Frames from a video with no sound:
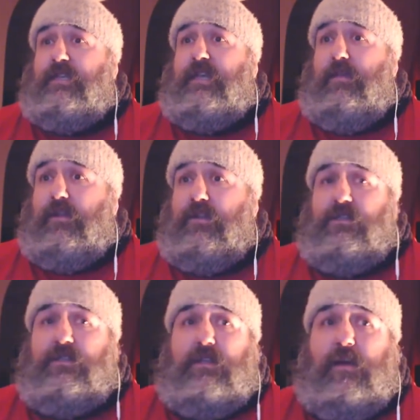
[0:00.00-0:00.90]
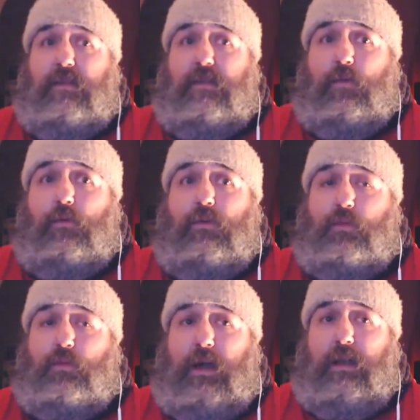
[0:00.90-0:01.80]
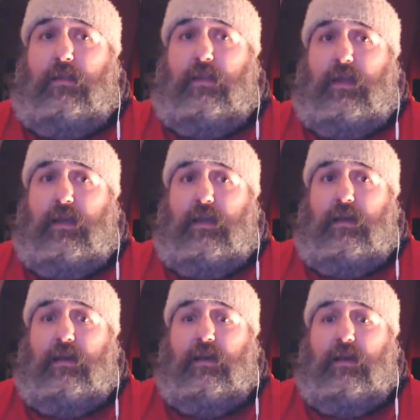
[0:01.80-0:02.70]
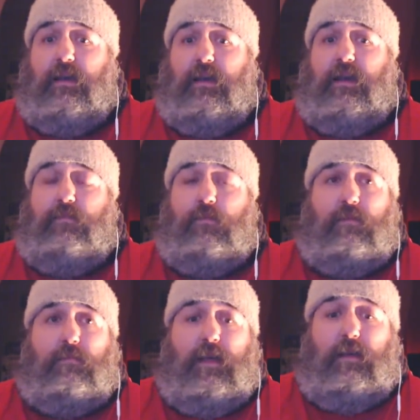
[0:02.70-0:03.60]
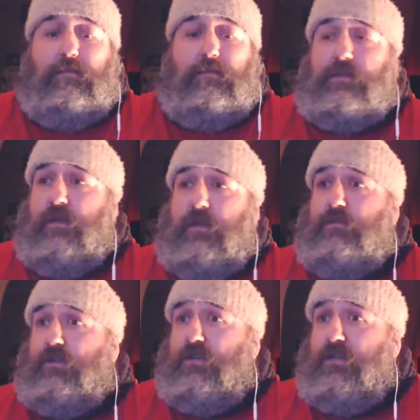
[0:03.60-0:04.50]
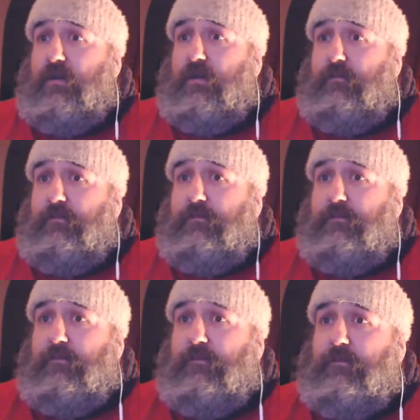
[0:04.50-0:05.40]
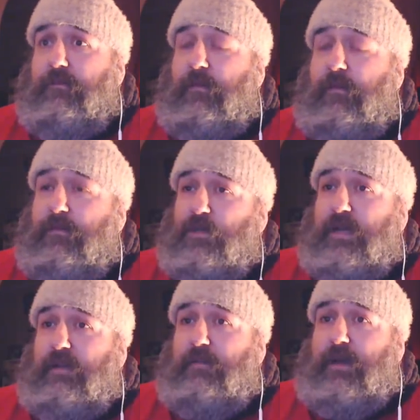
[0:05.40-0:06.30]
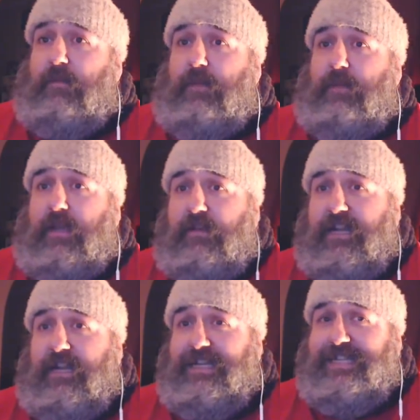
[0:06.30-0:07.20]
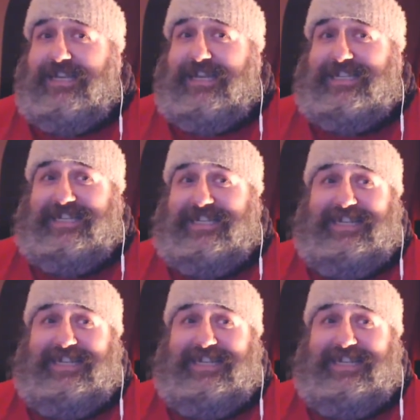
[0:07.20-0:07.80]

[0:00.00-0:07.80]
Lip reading: than the togetherness and the all as one and the everyone. It was a good time. I remember tweeting about it back in 1986.